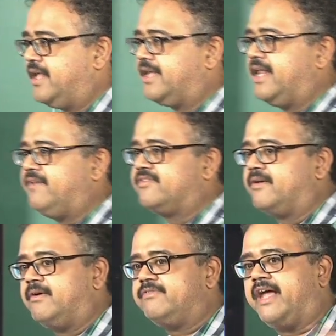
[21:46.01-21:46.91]
I can have
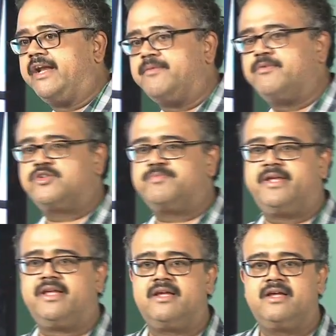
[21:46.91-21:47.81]
some of the attributes
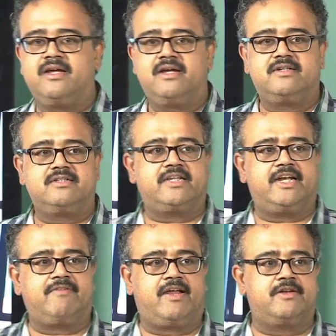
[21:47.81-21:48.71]
being
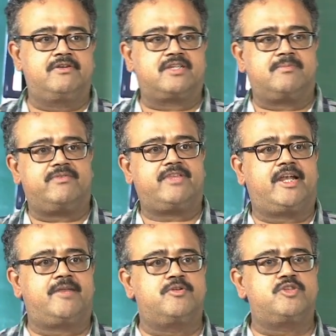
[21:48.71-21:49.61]
discrete valued, some of the
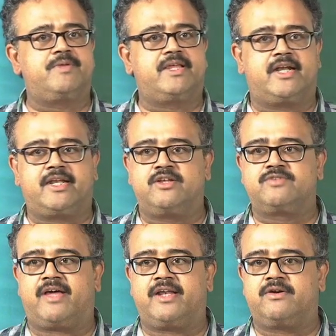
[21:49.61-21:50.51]
attributes being continuous
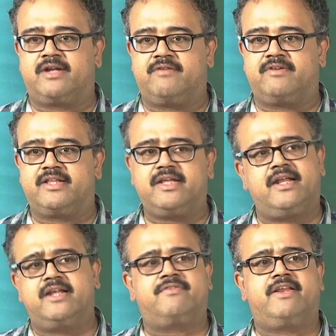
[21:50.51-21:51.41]
valued and everything, and
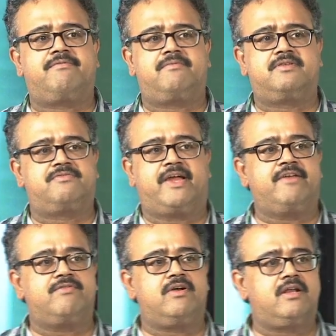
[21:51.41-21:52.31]
it's fine
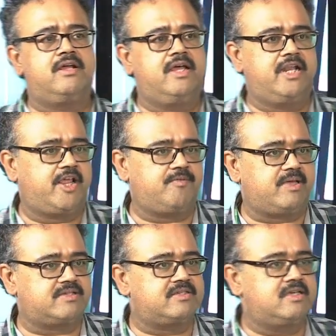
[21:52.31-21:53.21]
for naive
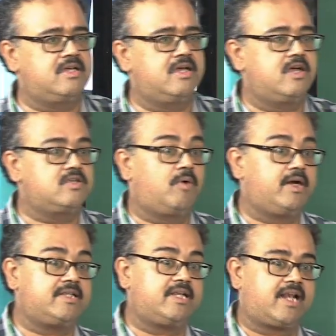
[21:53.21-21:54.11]
Bayes. So what
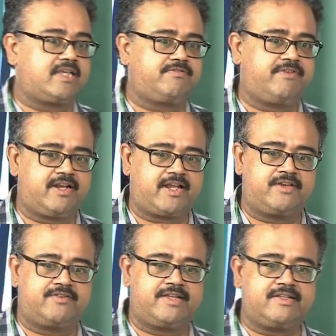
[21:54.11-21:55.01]
other classifier can you
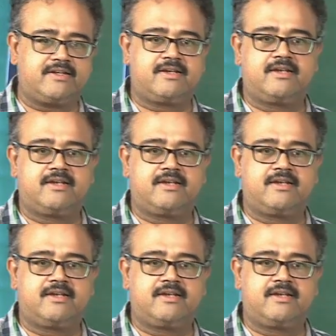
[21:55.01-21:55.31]
say that?